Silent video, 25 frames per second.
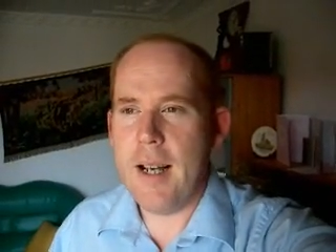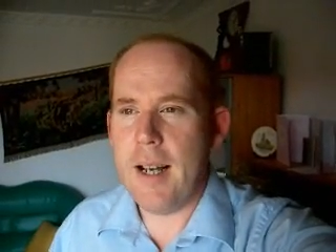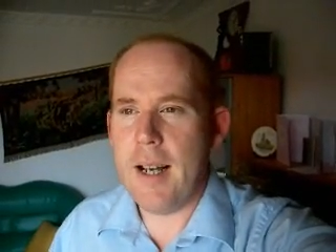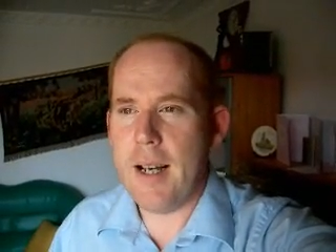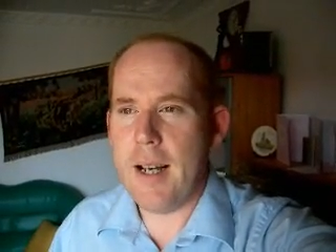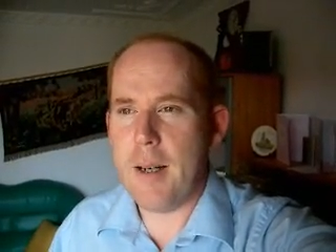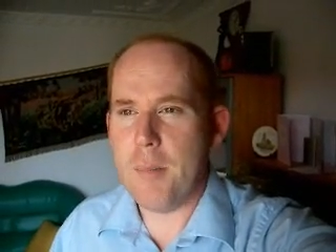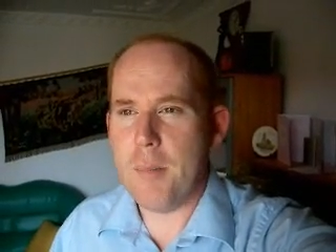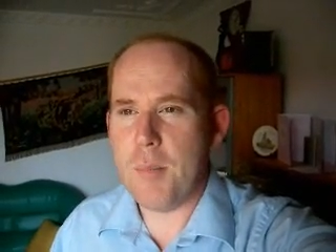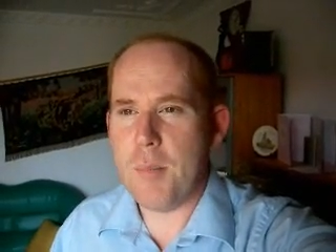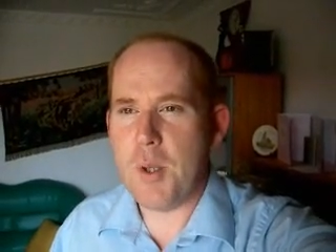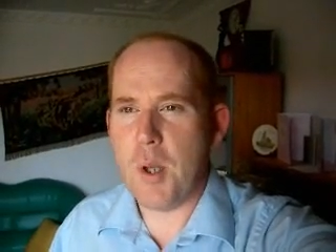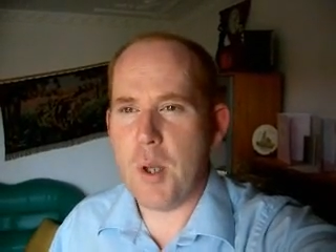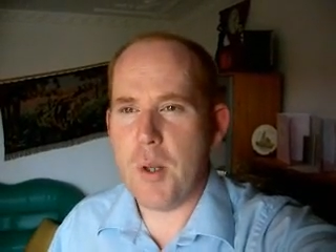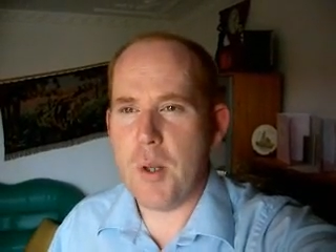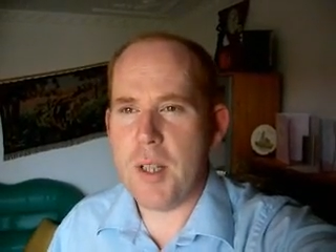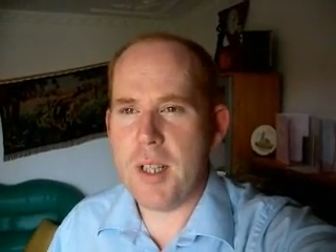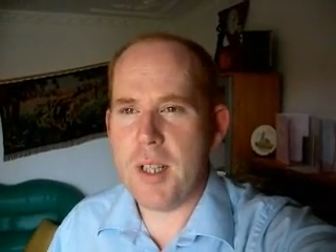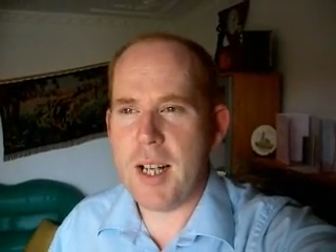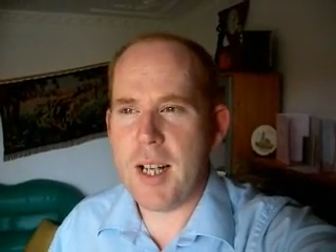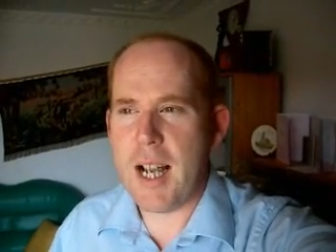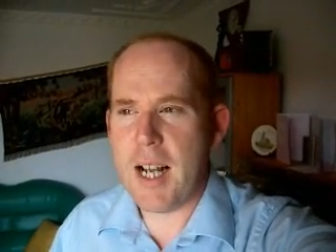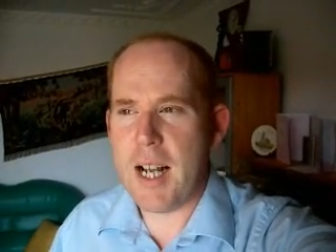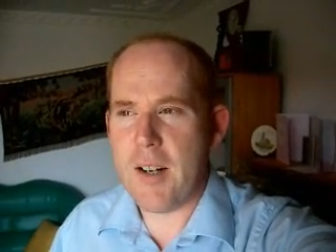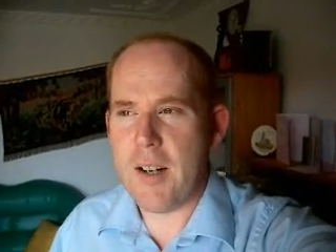So
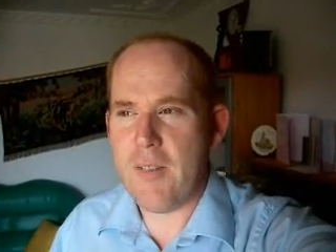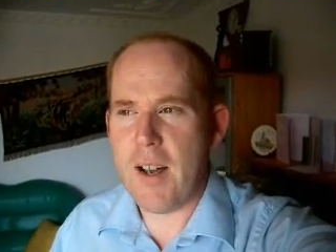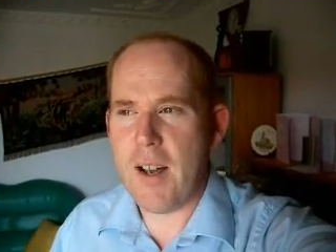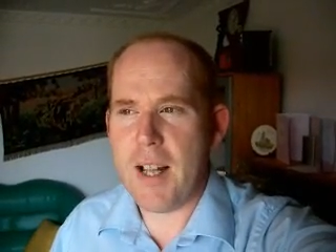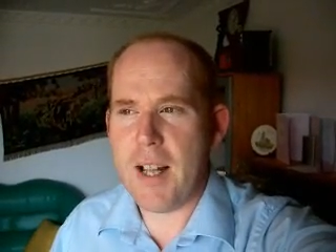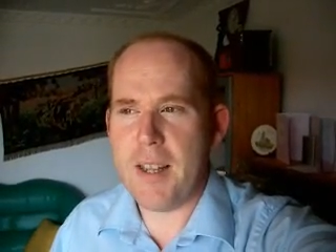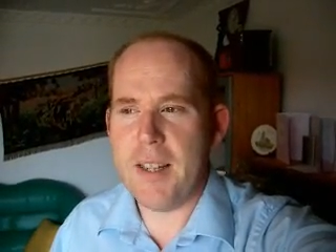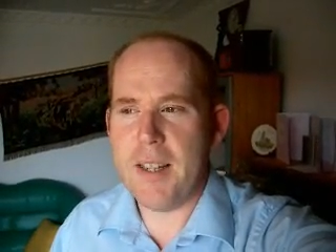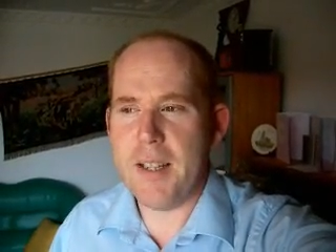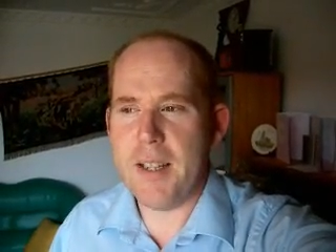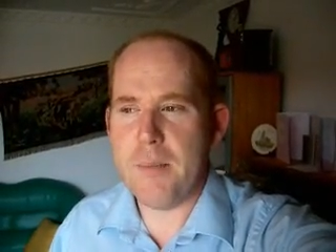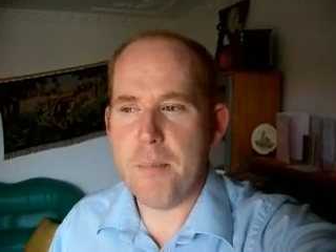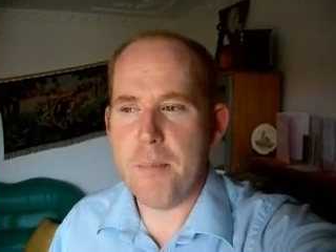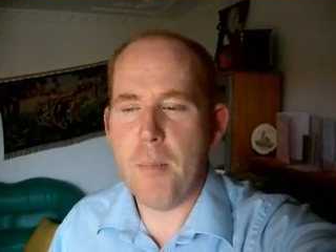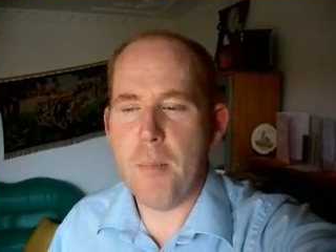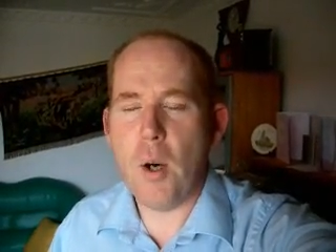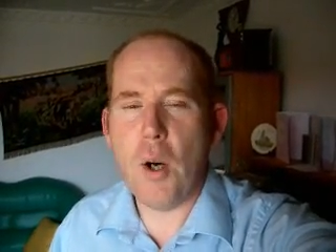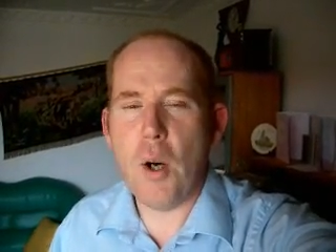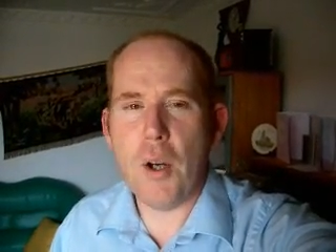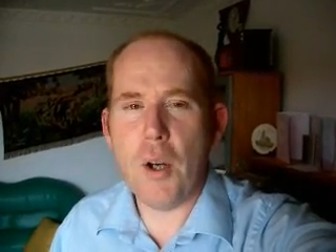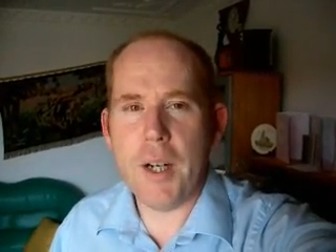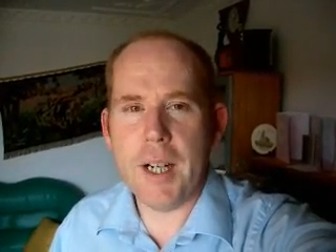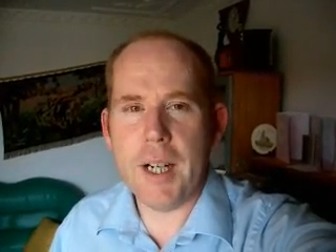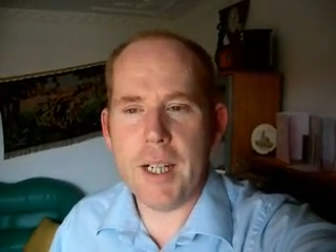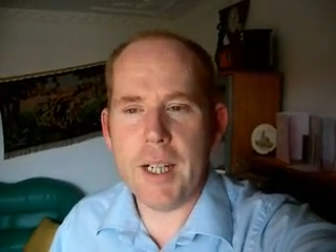they kind of had this
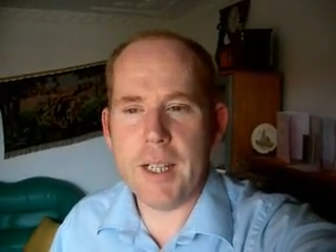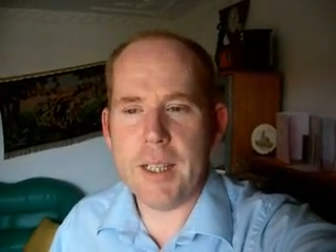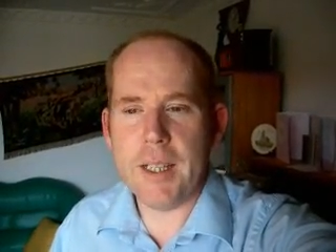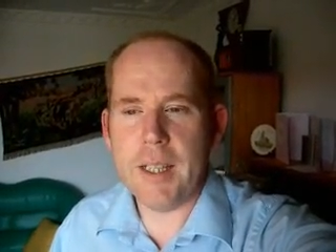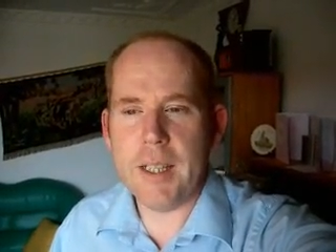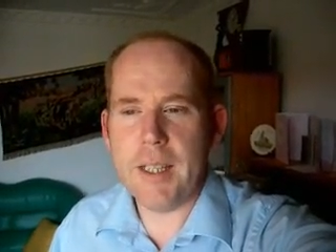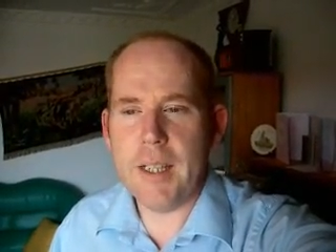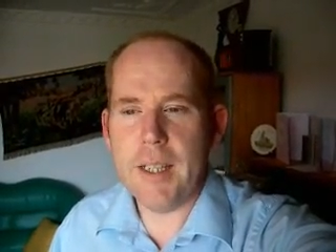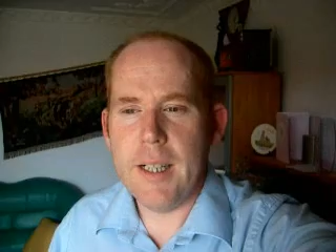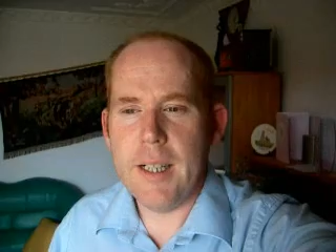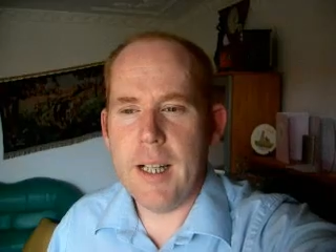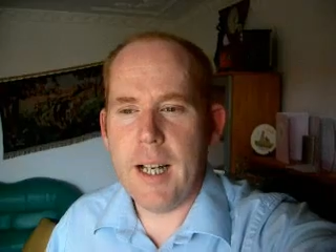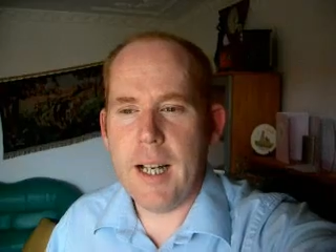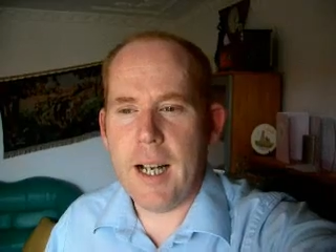mourning